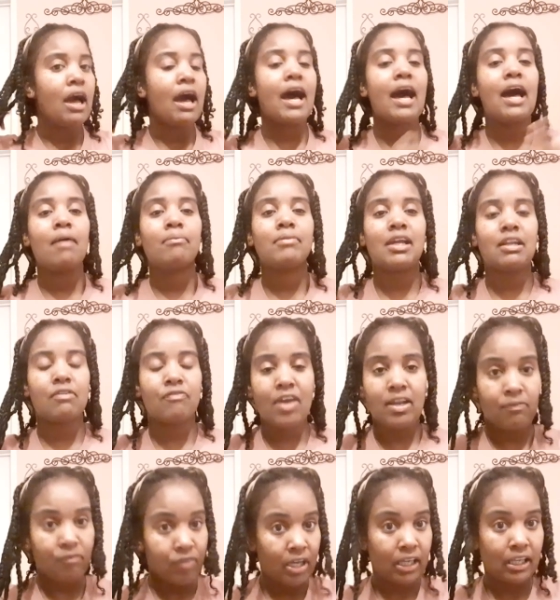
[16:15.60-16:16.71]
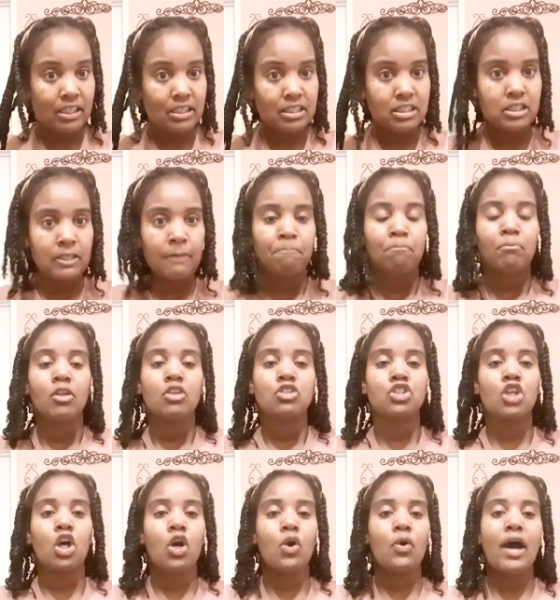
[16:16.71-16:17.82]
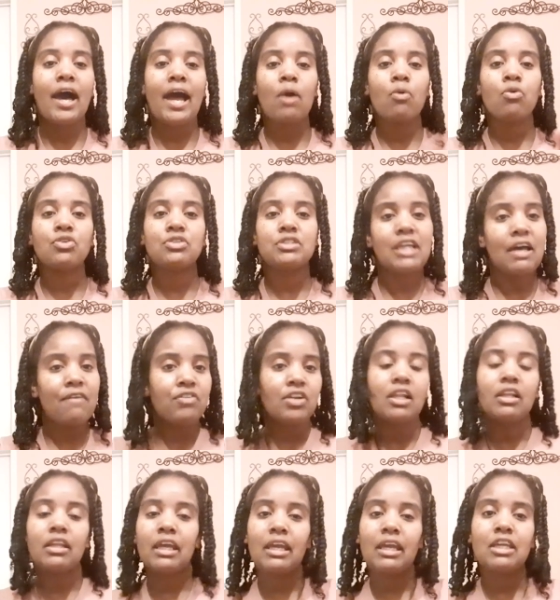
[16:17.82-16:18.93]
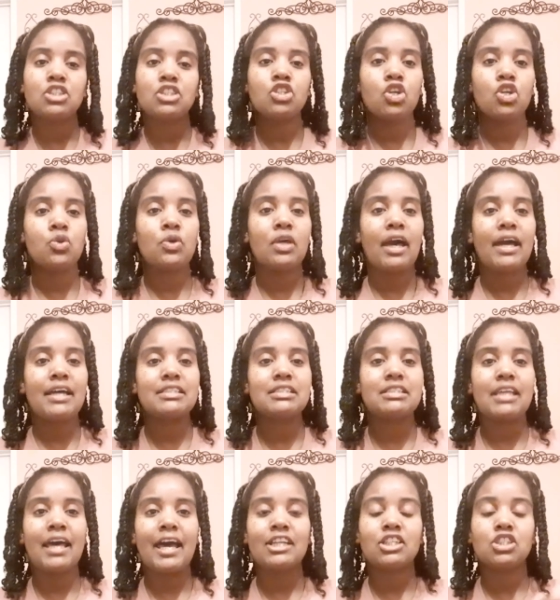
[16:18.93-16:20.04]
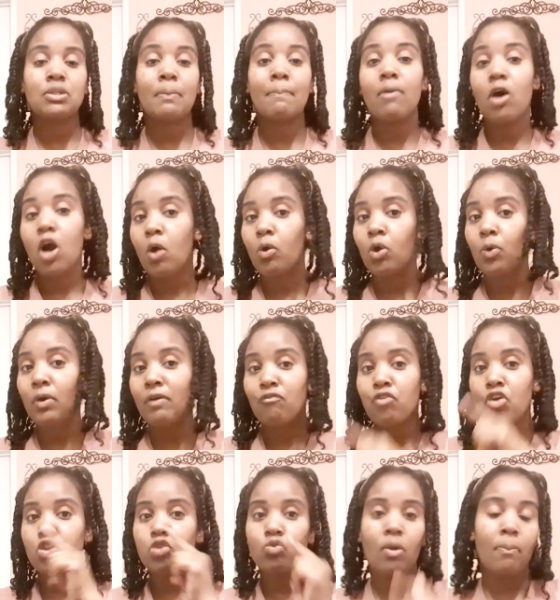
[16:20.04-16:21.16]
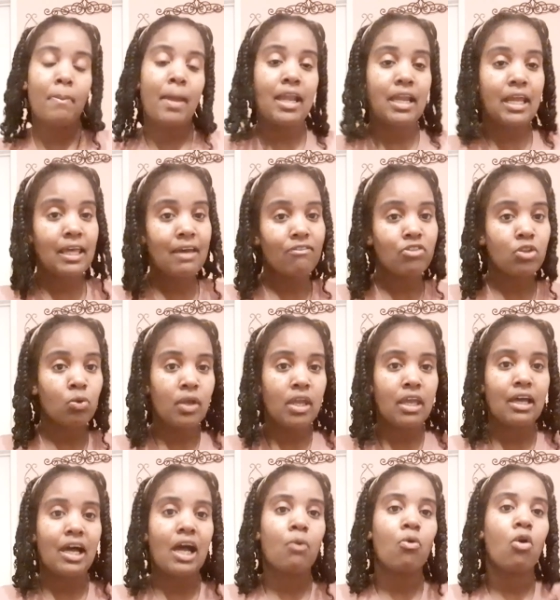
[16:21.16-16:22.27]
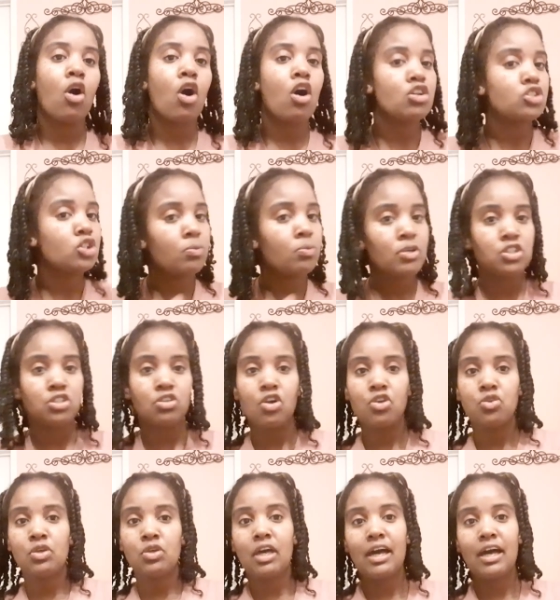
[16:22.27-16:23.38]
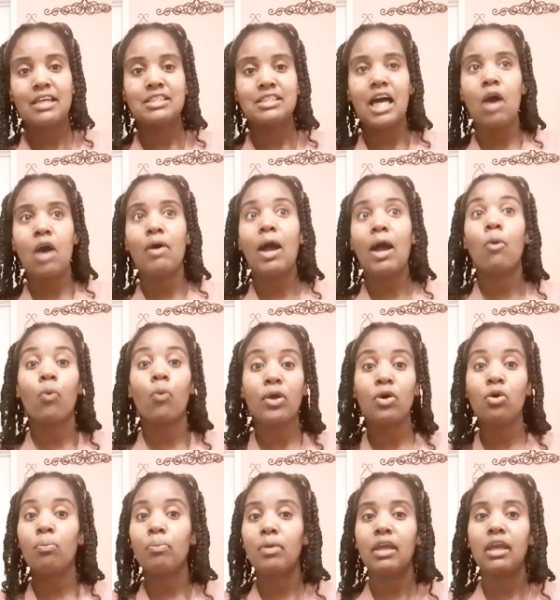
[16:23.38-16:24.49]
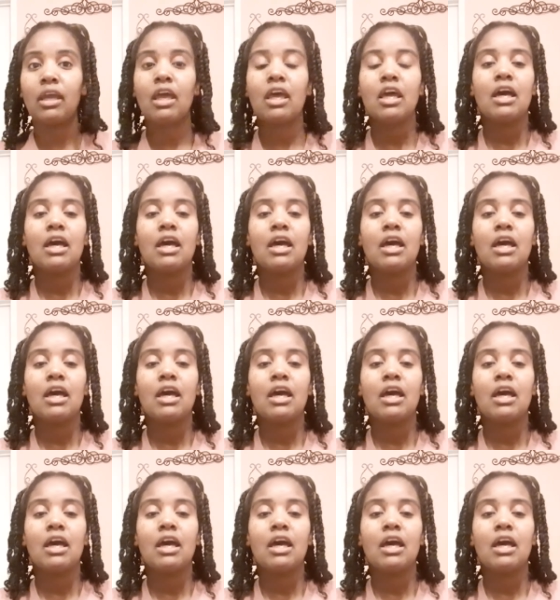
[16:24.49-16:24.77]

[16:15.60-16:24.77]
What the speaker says: I'm not a fan of fungus. So I will definitely show you guys that tomorrow, and for the remaining of the week, I will also be showing you guys how I will be